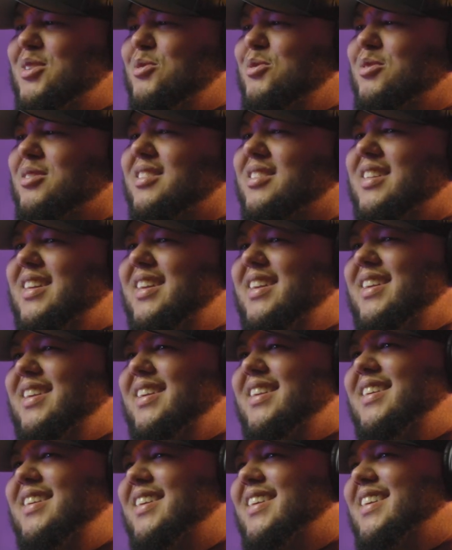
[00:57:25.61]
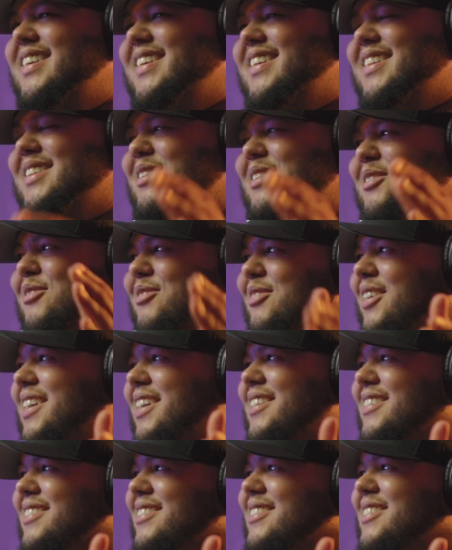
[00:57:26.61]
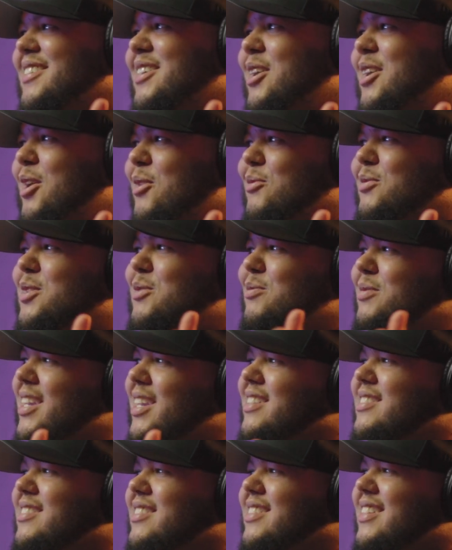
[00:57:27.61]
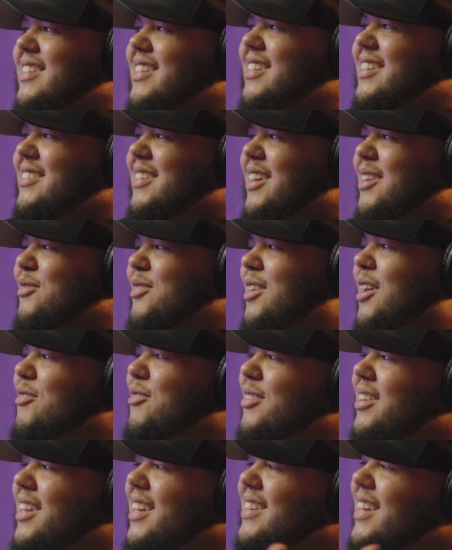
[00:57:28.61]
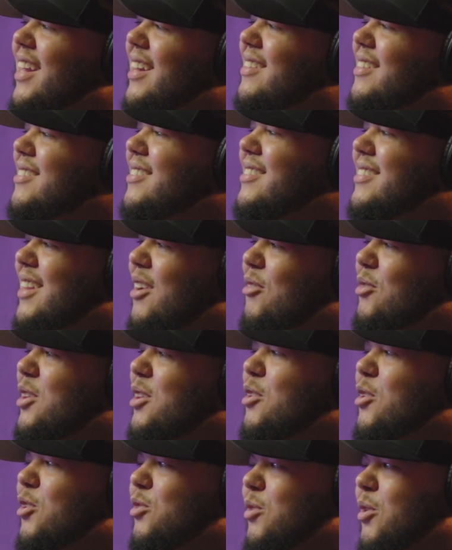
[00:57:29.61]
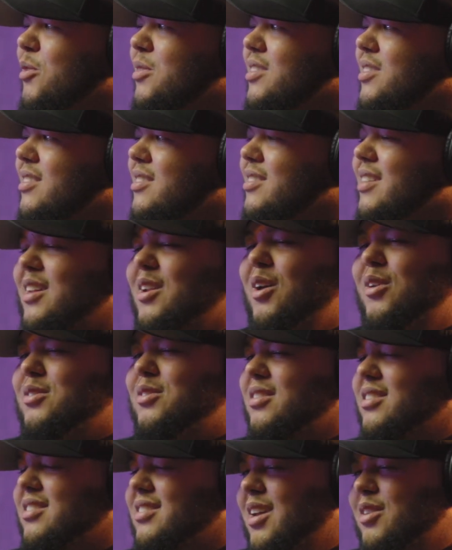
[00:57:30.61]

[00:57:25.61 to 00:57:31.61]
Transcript: you see the fight of temptations in his life, and I feel like that that really goes well with this. And also the